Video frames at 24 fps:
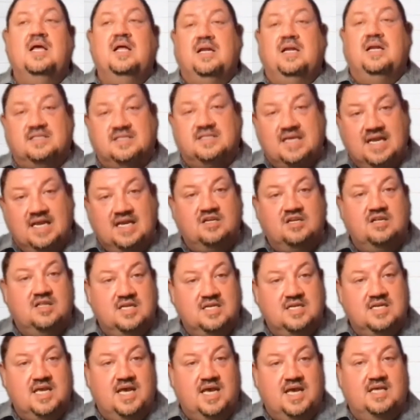Let's get to
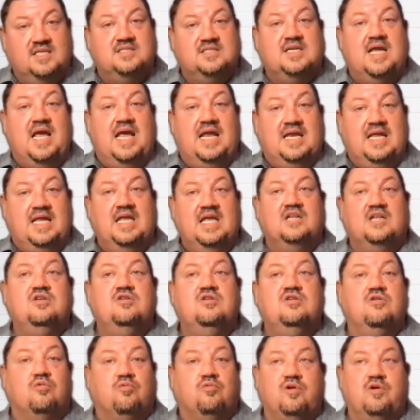the test and get
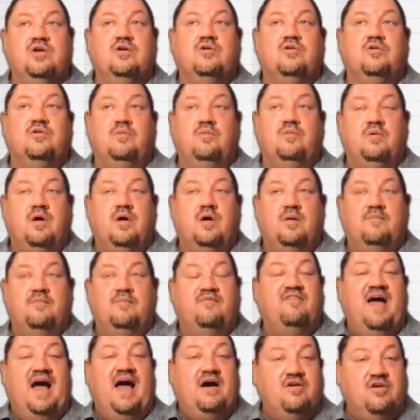to the real
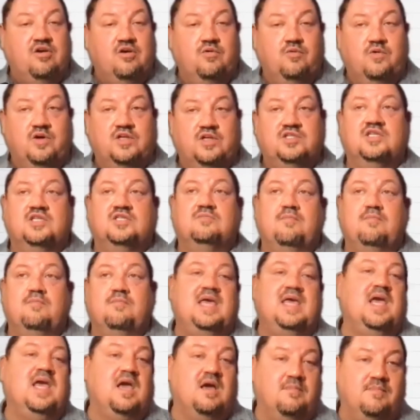value, which is
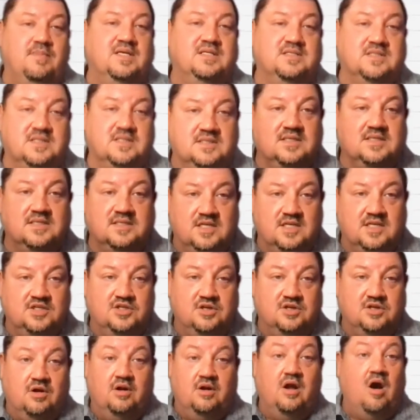making a business
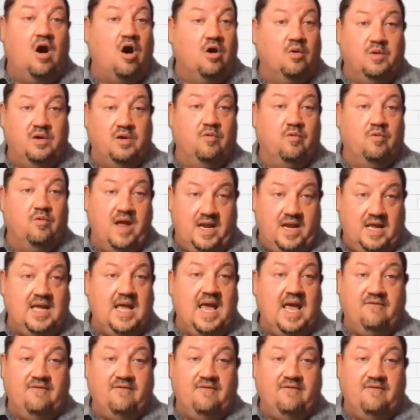decision on, are we ready?